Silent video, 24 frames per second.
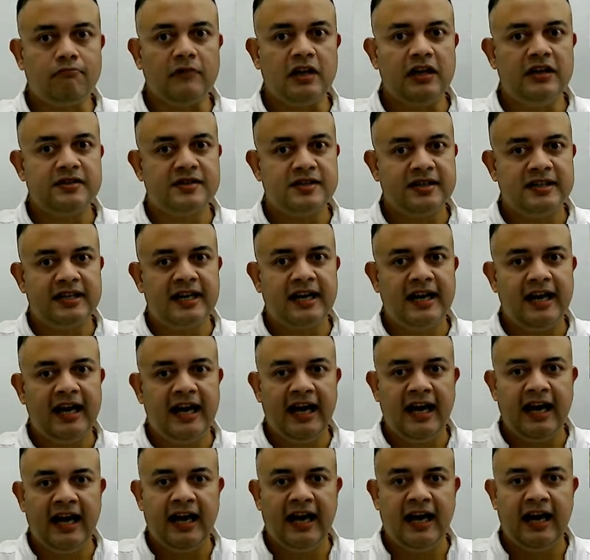See that
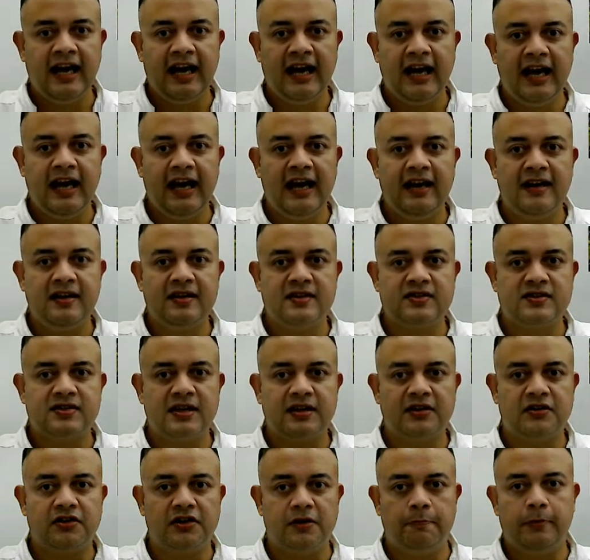AAA is
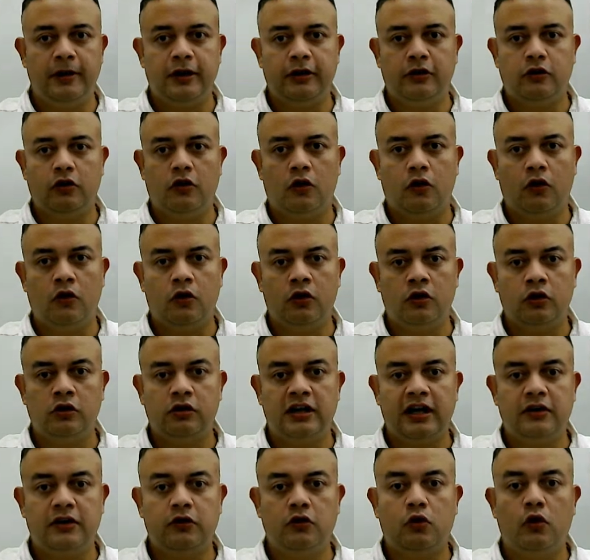a triplet codon
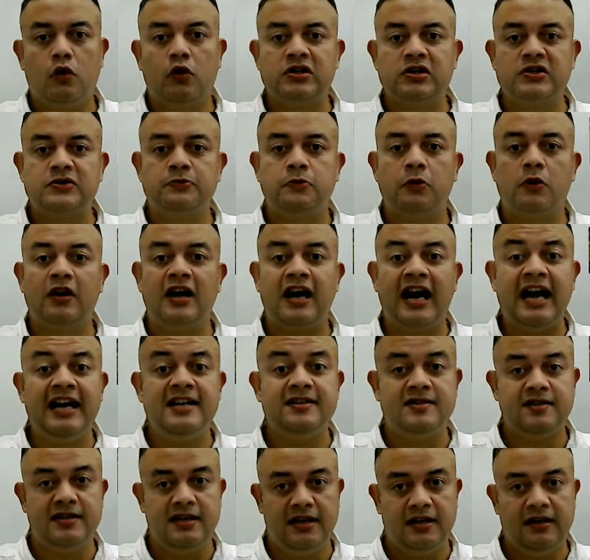that codes for
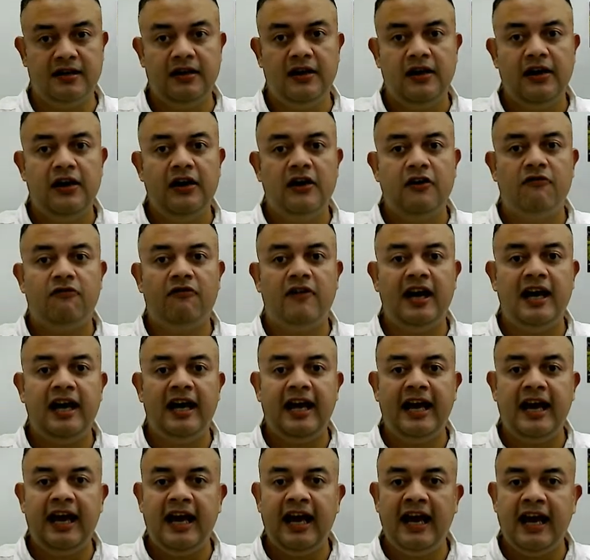lysine while
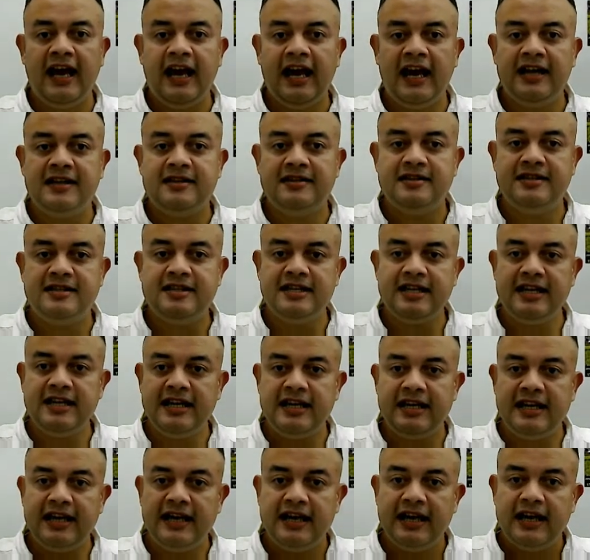
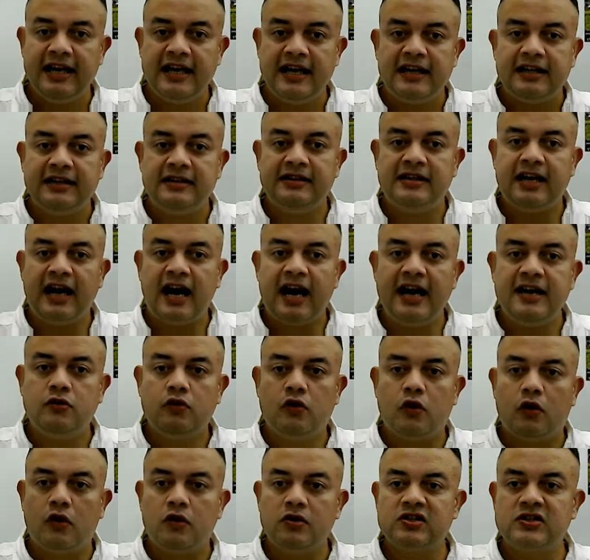AAG that
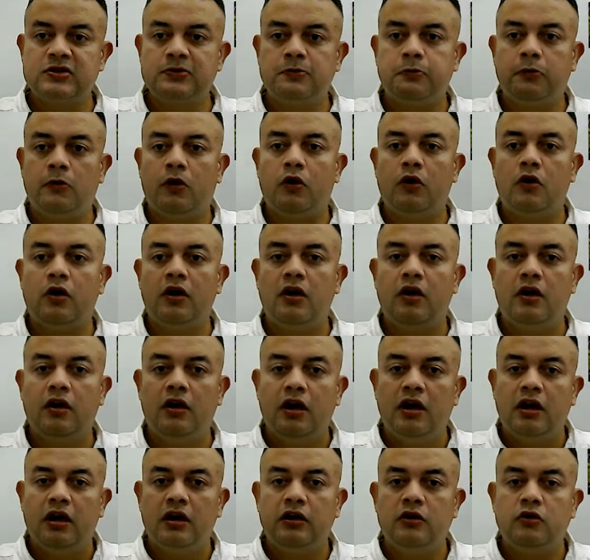codes for
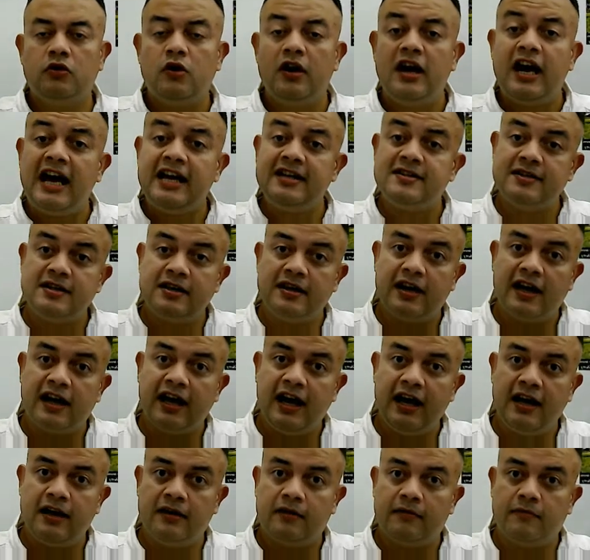you know lysine
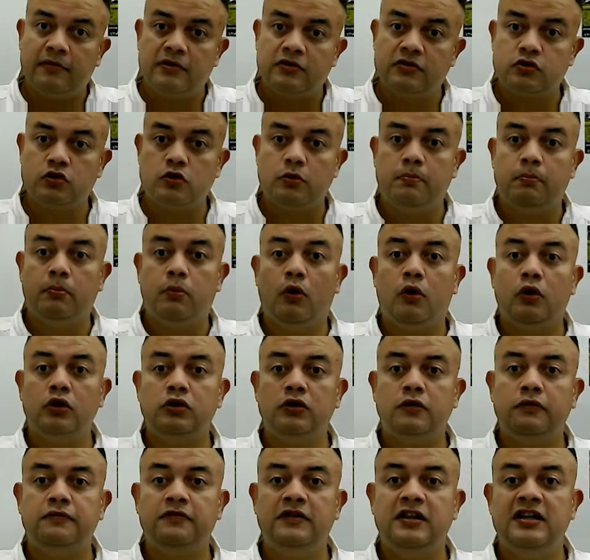again so both
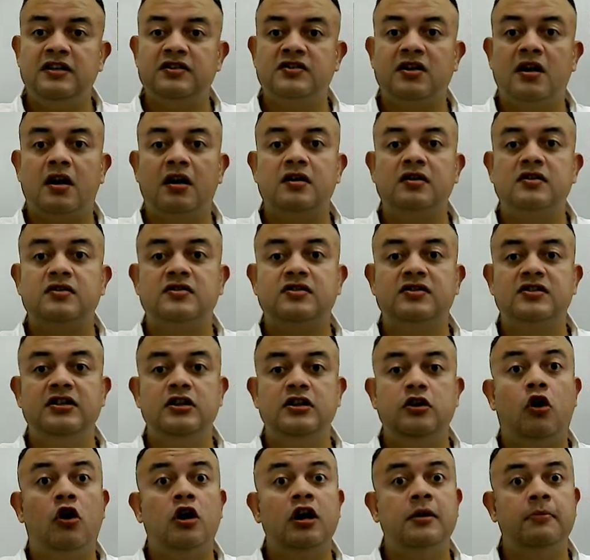of these are
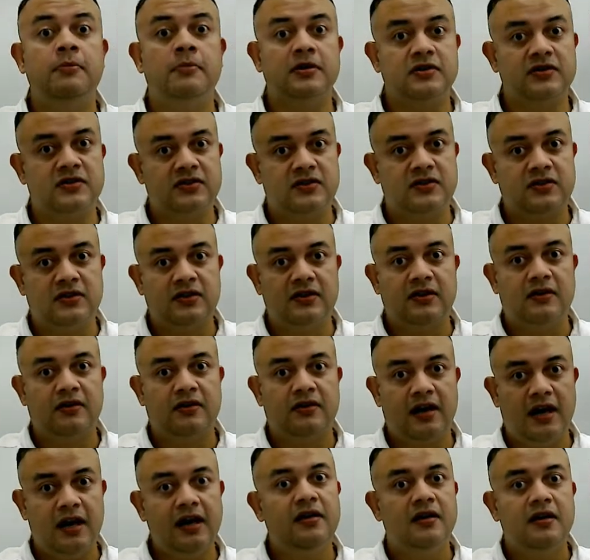synonymous
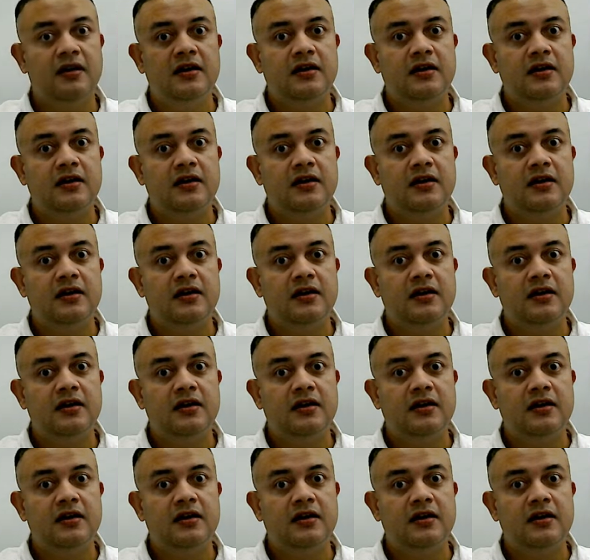right